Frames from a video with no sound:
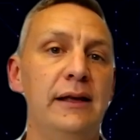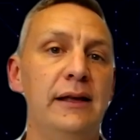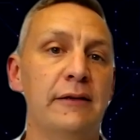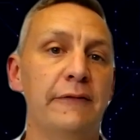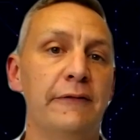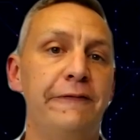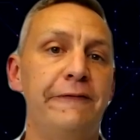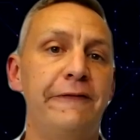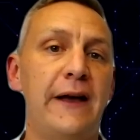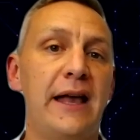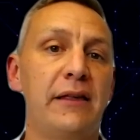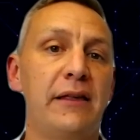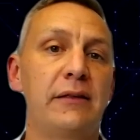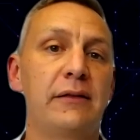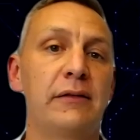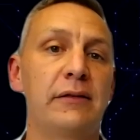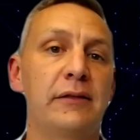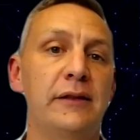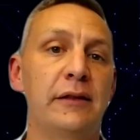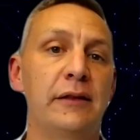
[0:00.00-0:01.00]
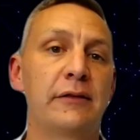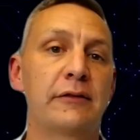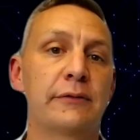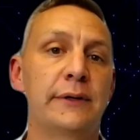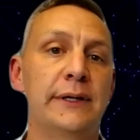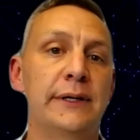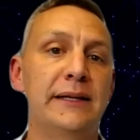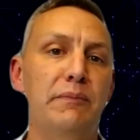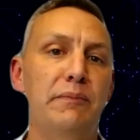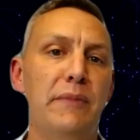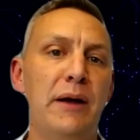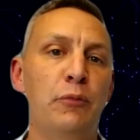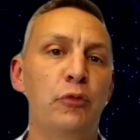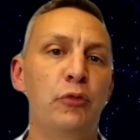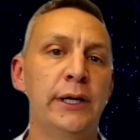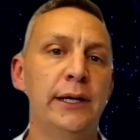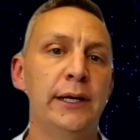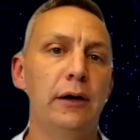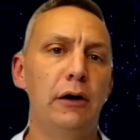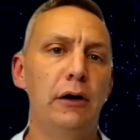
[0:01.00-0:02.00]
is the fastest discrete
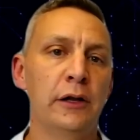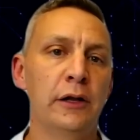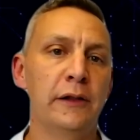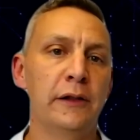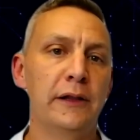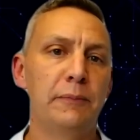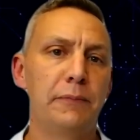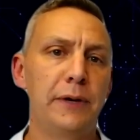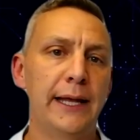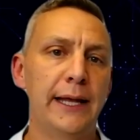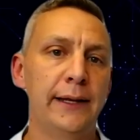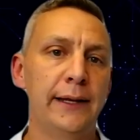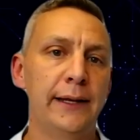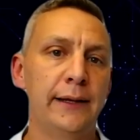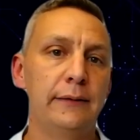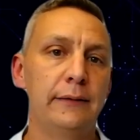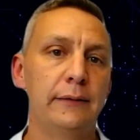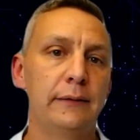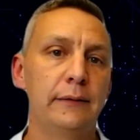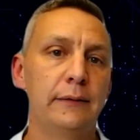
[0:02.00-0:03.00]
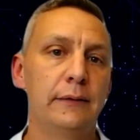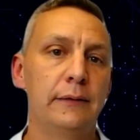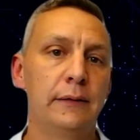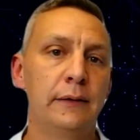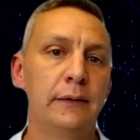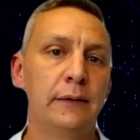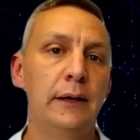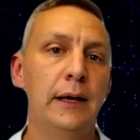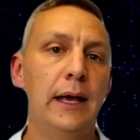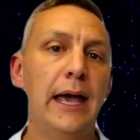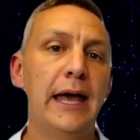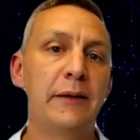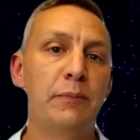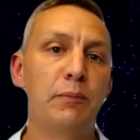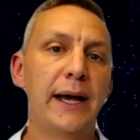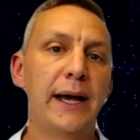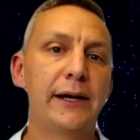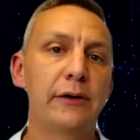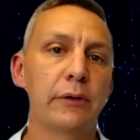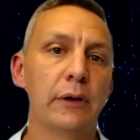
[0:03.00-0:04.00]
memory on the planet. At
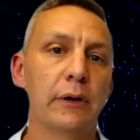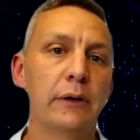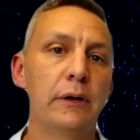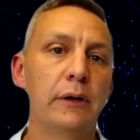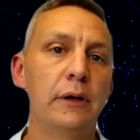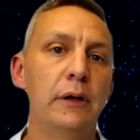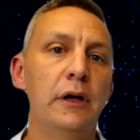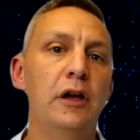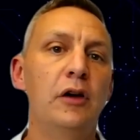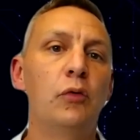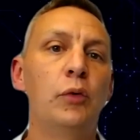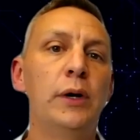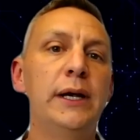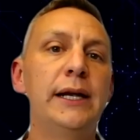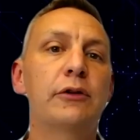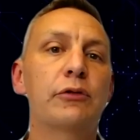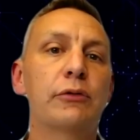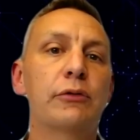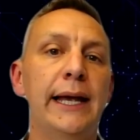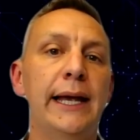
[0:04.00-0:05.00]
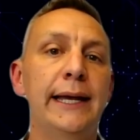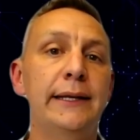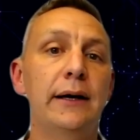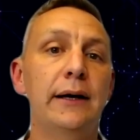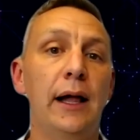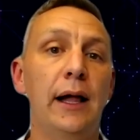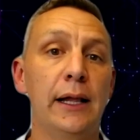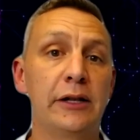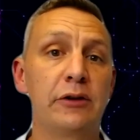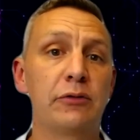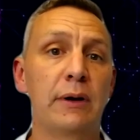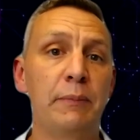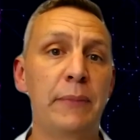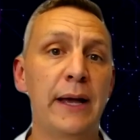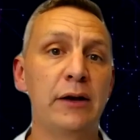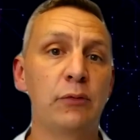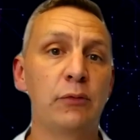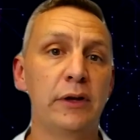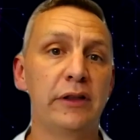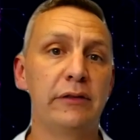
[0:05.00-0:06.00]
Micron, we create
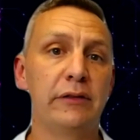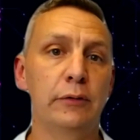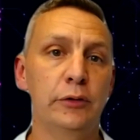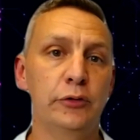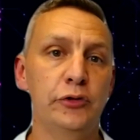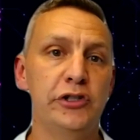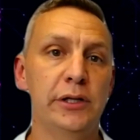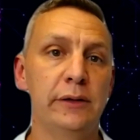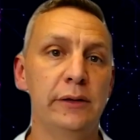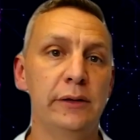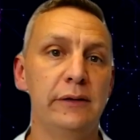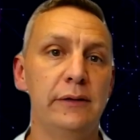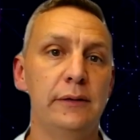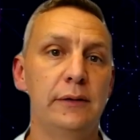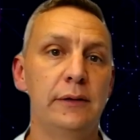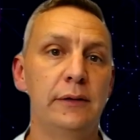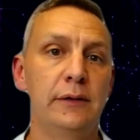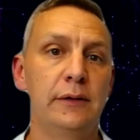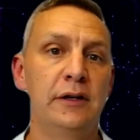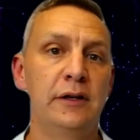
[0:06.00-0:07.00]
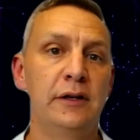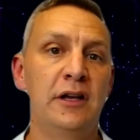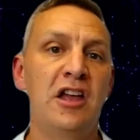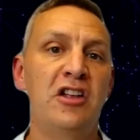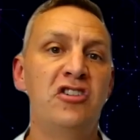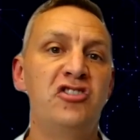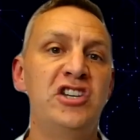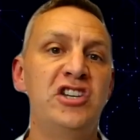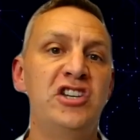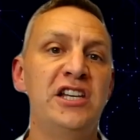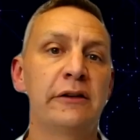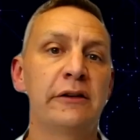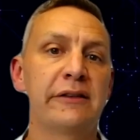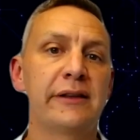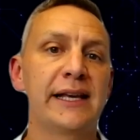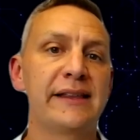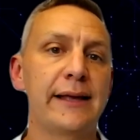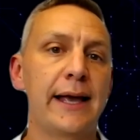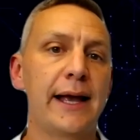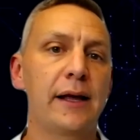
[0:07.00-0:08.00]
ultra-bandwidth solutions.
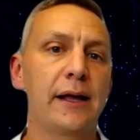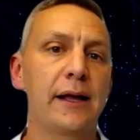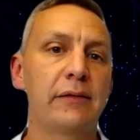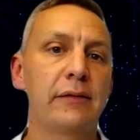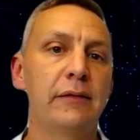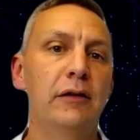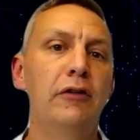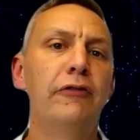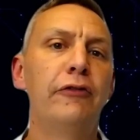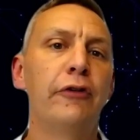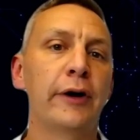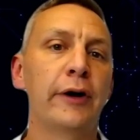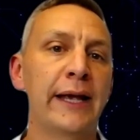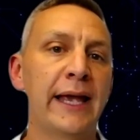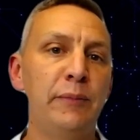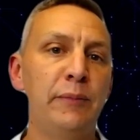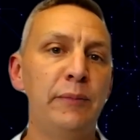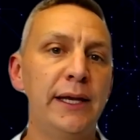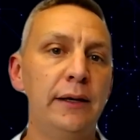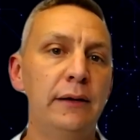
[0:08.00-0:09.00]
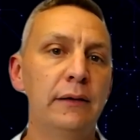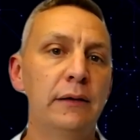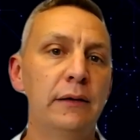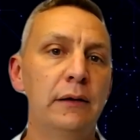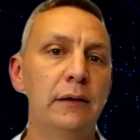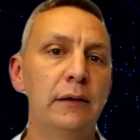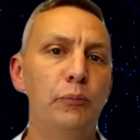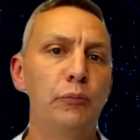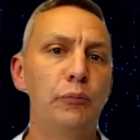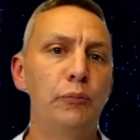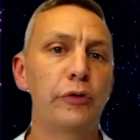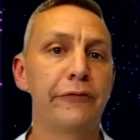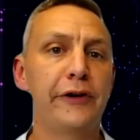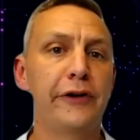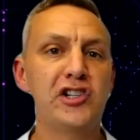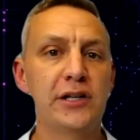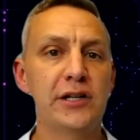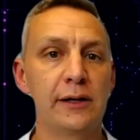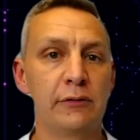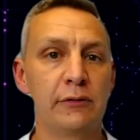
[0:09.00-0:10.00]
GDDR6X for gaming,
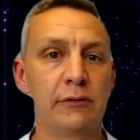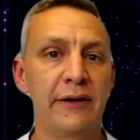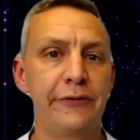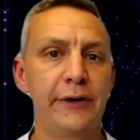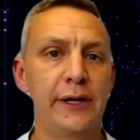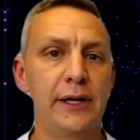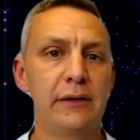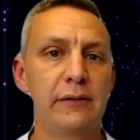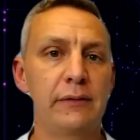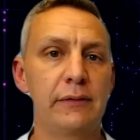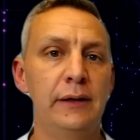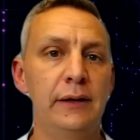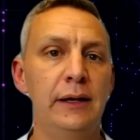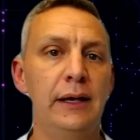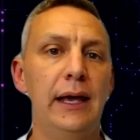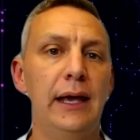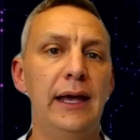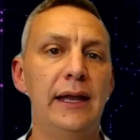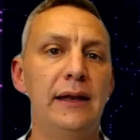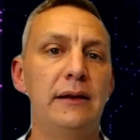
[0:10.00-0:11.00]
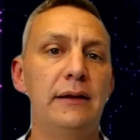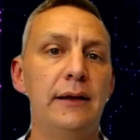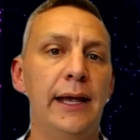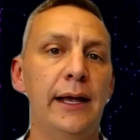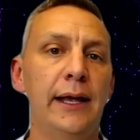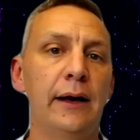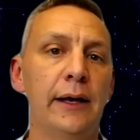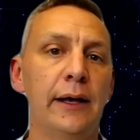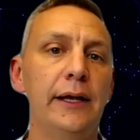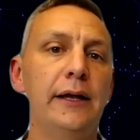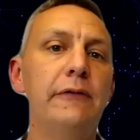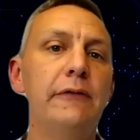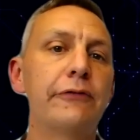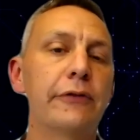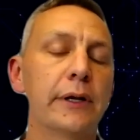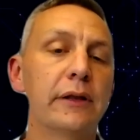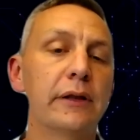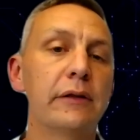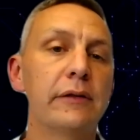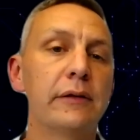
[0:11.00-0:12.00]
professional graphics, and AI
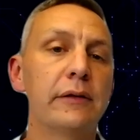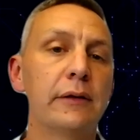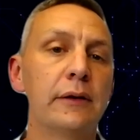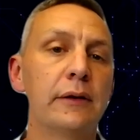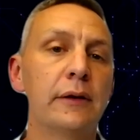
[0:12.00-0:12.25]
inference,